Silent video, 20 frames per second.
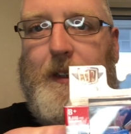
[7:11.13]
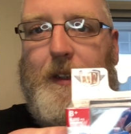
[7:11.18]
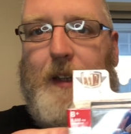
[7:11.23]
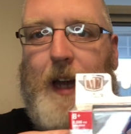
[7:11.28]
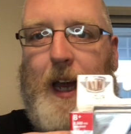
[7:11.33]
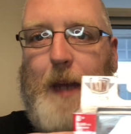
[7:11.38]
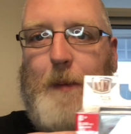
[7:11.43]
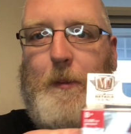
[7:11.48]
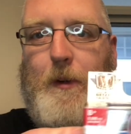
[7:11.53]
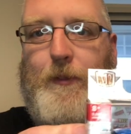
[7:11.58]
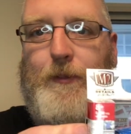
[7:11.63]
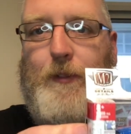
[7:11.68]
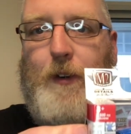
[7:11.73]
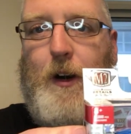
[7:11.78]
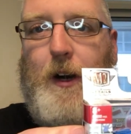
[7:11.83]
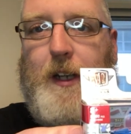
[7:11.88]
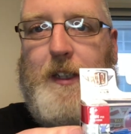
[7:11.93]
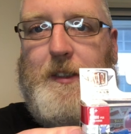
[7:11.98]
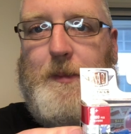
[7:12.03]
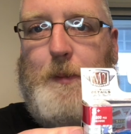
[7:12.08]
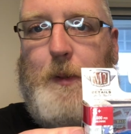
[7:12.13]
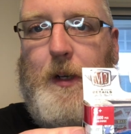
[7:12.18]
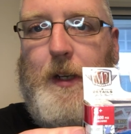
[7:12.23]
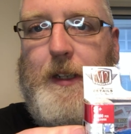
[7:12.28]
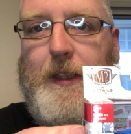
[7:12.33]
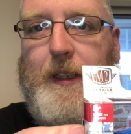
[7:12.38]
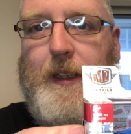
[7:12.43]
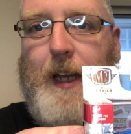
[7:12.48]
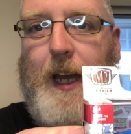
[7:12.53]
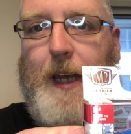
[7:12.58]
I'm a Fox
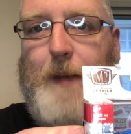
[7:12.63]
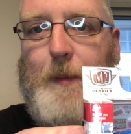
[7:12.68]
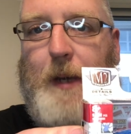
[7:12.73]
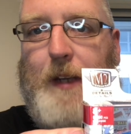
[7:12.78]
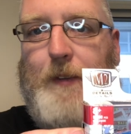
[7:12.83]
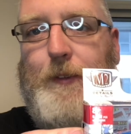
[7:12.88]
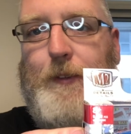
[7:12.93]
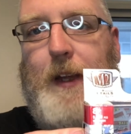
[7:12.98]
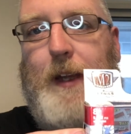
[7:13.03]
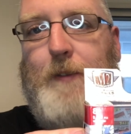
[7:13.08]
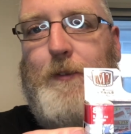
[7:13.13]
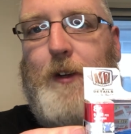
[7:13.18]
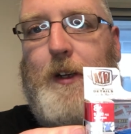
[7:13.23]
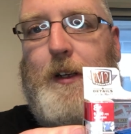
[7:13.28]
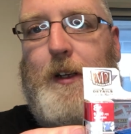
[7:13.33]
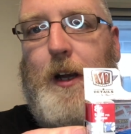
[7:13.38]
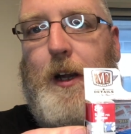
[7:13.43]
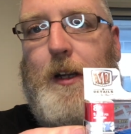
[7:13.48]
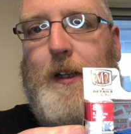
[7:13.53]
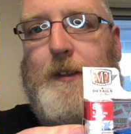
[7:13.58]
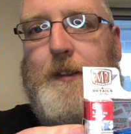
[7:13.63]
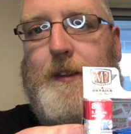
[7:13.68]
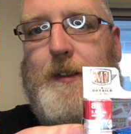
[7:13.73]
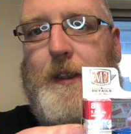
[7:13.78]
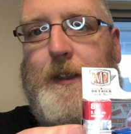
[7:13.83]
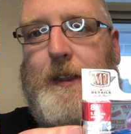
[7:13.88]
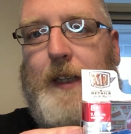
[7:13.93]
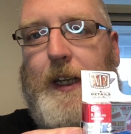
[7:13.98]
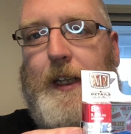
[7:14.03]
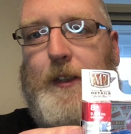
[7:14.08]
Body guy. My favorite cars,
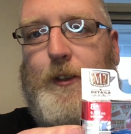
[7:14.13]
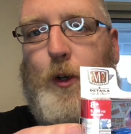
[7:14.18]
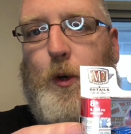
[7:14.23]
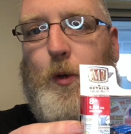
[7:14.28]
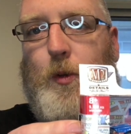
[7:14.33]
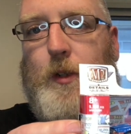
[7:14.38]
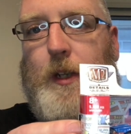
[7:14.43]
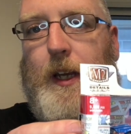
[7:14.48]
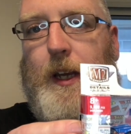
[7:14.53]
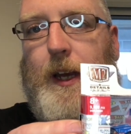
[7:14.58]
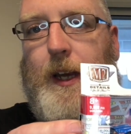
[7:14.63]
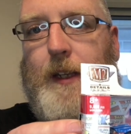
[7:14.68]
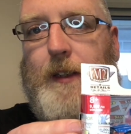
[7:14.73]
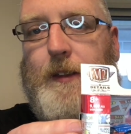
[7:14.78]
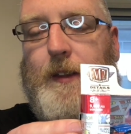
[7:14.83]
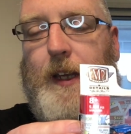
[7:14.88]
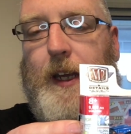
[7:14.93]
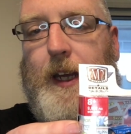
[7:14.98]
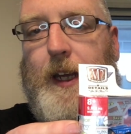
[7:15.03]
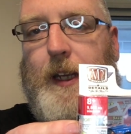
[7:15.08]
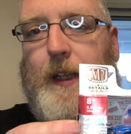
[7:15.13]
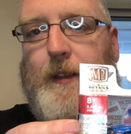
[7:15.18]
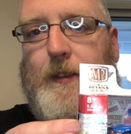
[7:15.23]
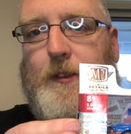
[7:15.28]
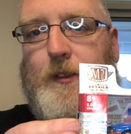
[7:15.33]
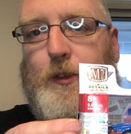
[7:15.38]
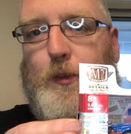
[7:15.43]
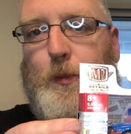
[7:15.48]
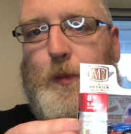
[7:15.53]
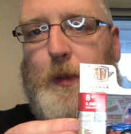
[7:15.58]
the Daytona and
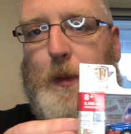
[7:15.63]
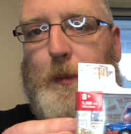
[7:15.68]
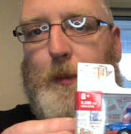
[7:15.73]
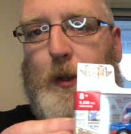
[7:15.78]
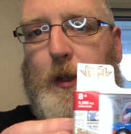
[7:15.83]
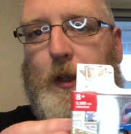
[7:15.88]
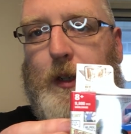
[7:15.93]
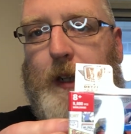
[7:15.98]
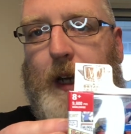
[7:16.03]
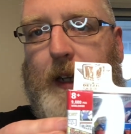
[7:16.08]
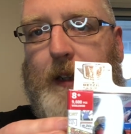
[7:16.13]
Superbird.